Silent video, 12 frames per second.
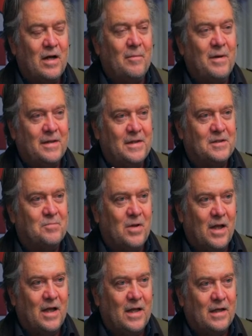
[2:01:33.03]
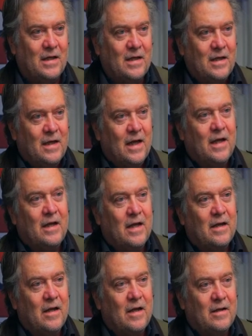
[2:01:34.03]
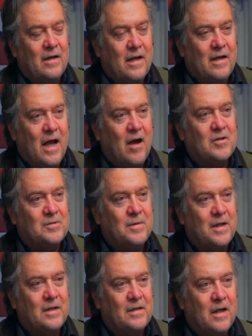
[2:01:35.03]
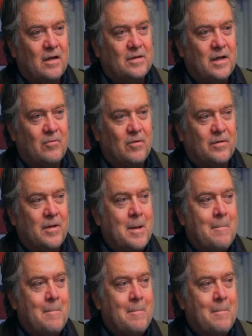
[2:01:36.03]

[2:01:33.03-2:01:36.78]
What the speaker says: About this plague and how it's being dealt with.